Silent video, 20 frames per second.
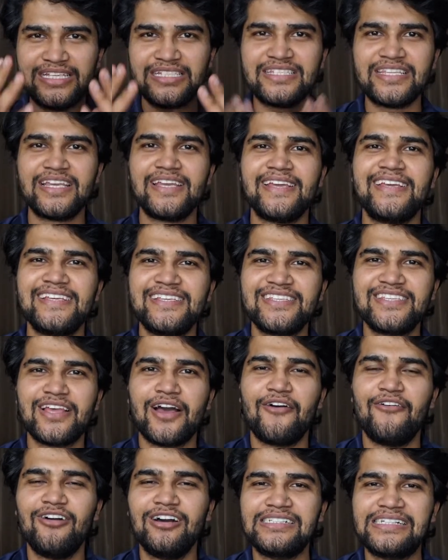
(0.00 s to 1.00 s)
this is
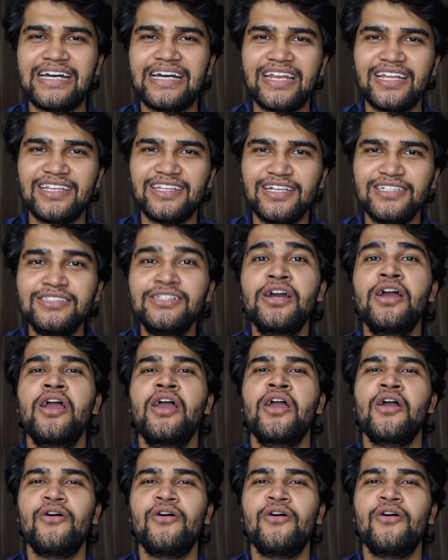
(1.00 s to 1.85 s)
our another